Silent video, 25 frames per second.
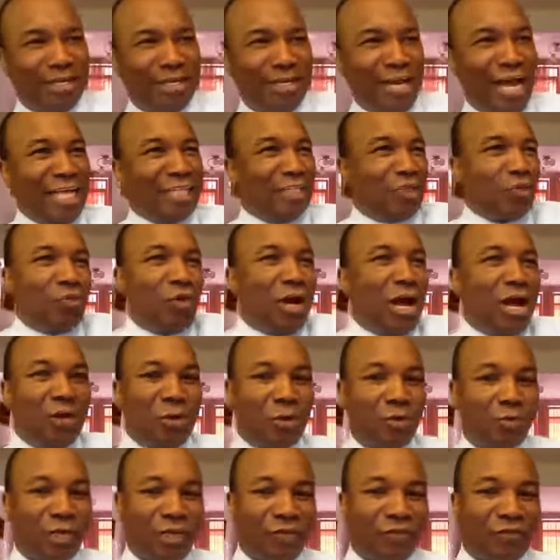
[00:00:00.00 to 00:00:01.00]
That's the way I
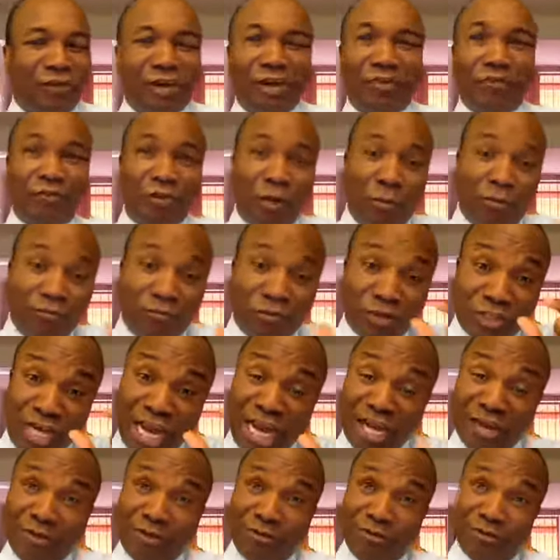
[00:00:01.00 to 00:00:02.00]
always felt from
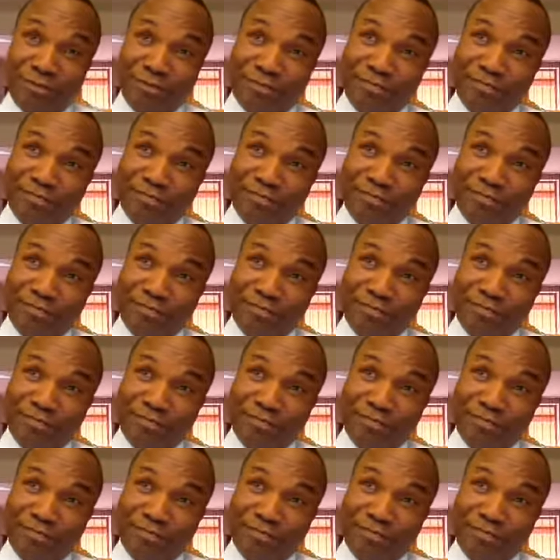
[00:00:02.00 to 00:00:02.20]
childhood.